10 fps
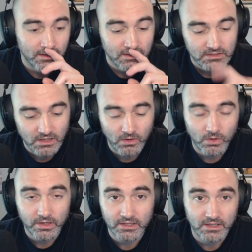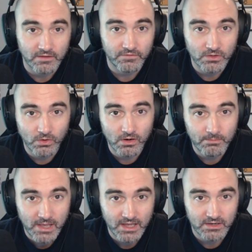So if you're a
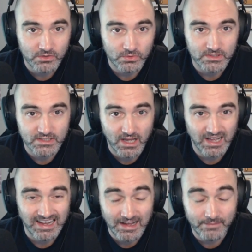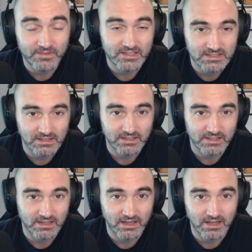man who is not obviously